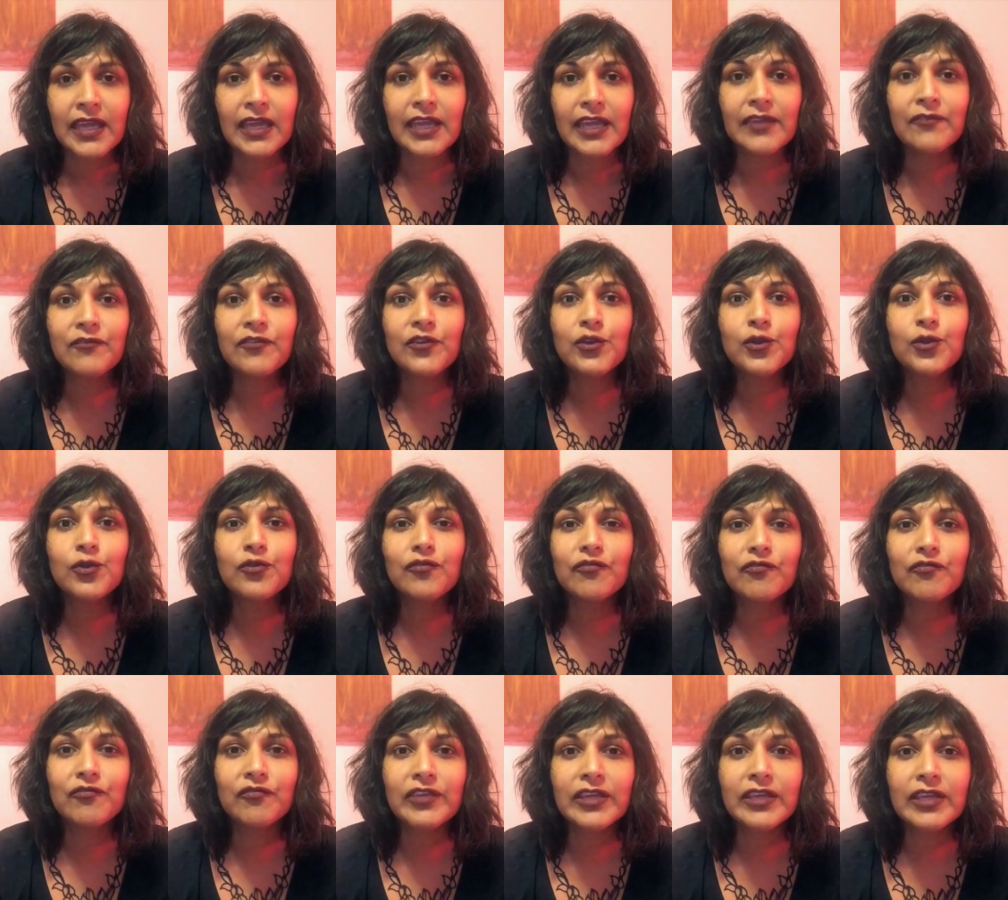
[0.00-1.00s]
if you
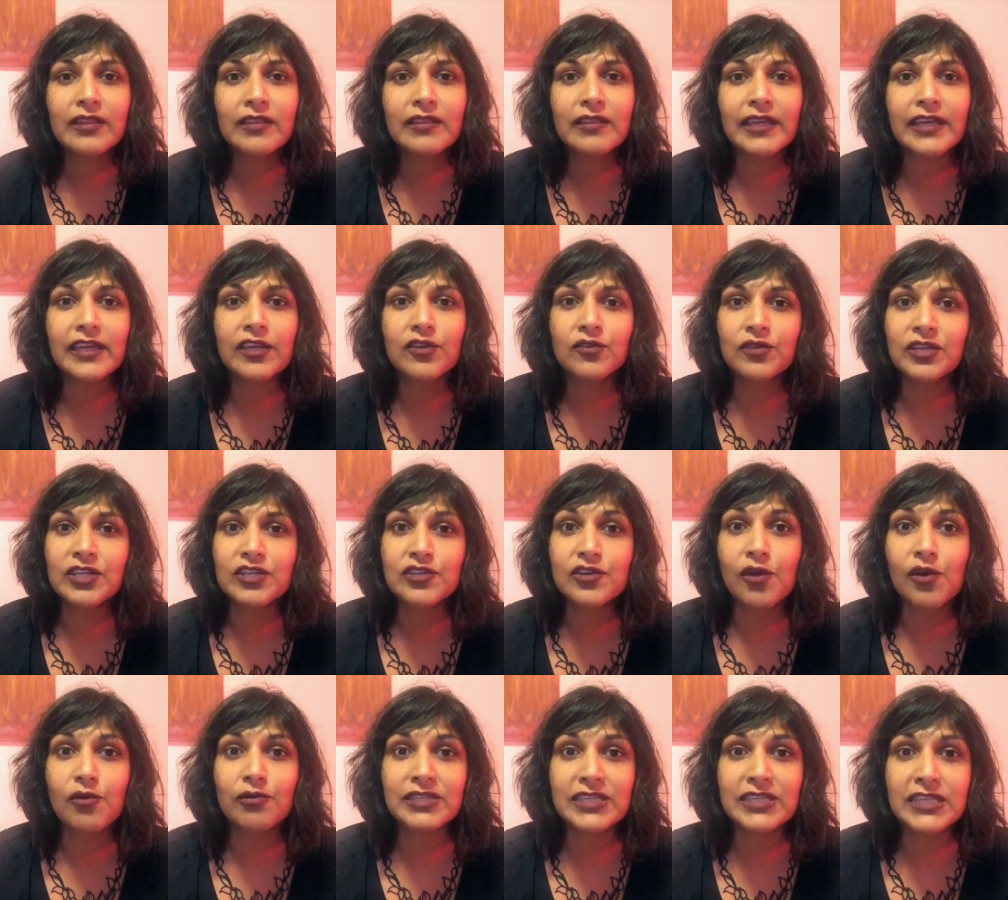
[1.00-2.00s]
feel like you need to
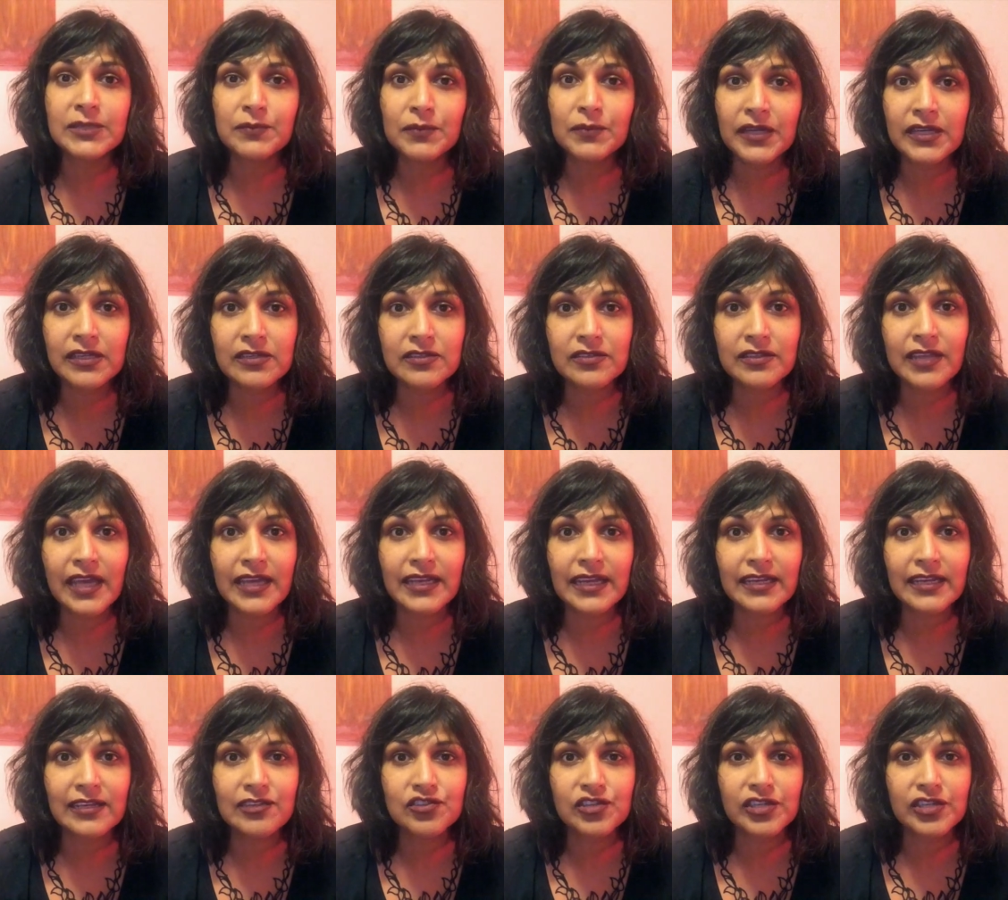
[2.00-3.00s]
go deeper into that
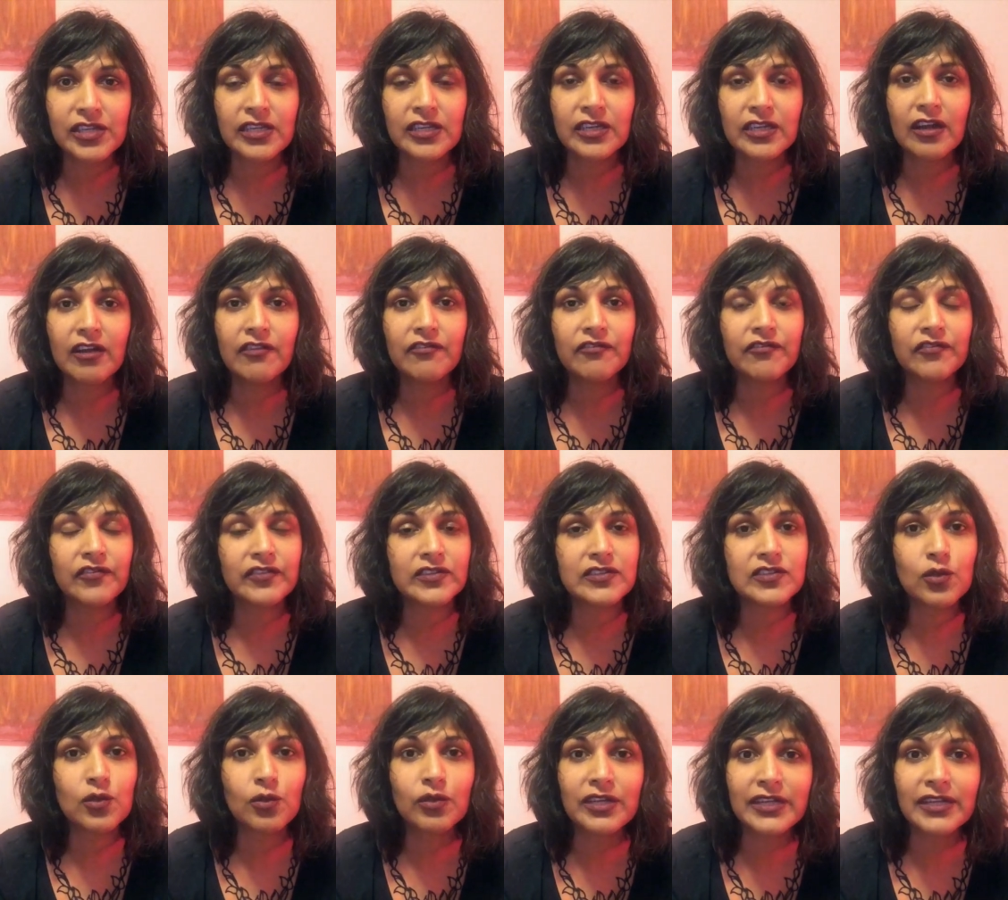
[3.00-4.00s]
energy of
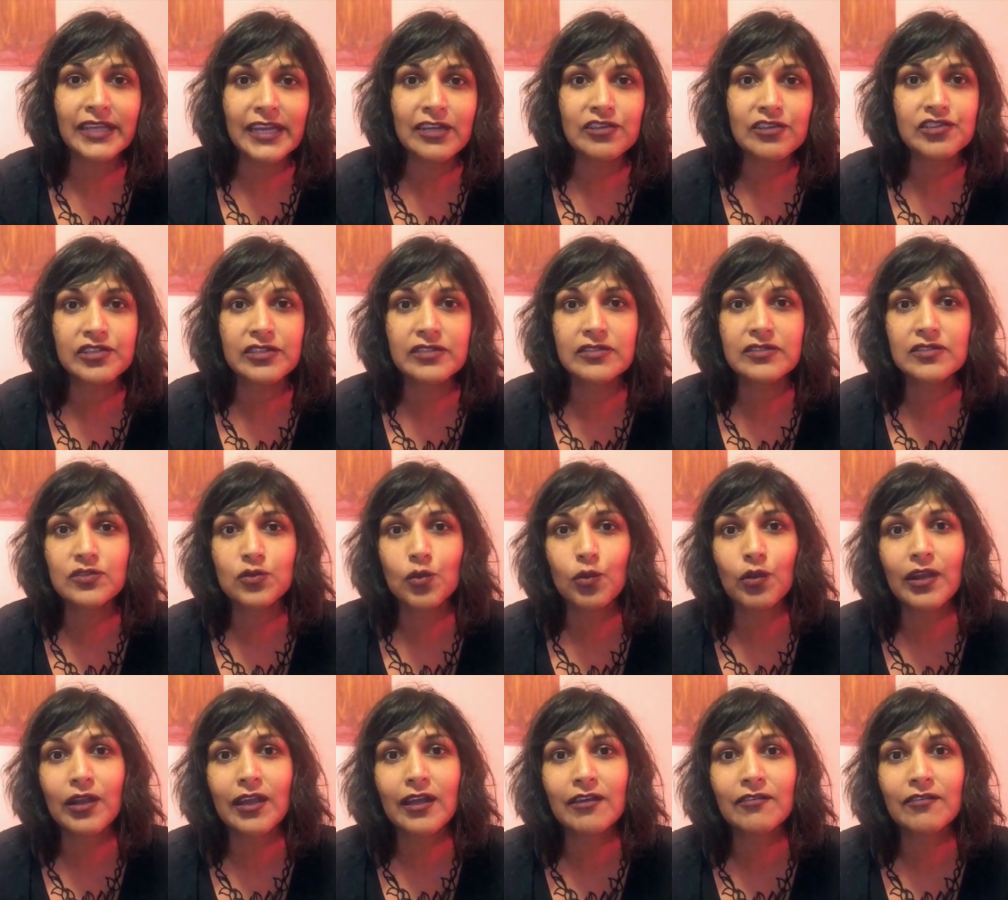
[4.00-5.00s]
soul connections or
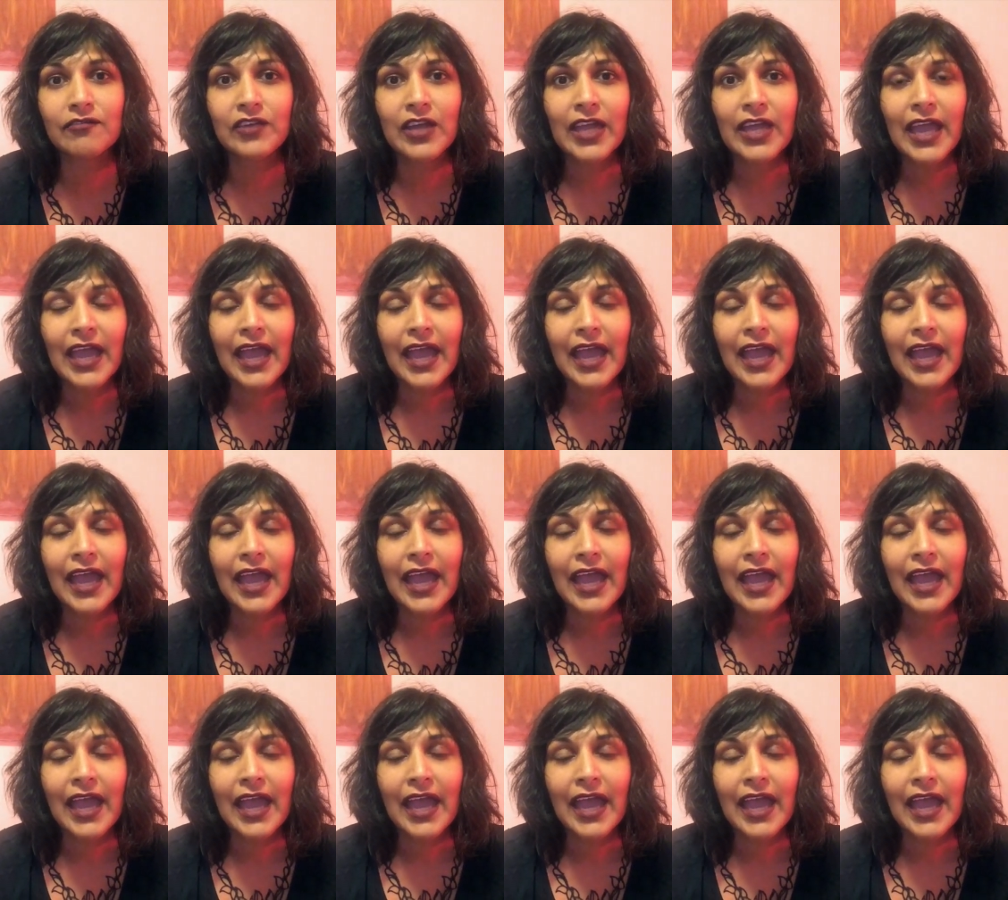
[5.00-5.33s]
love,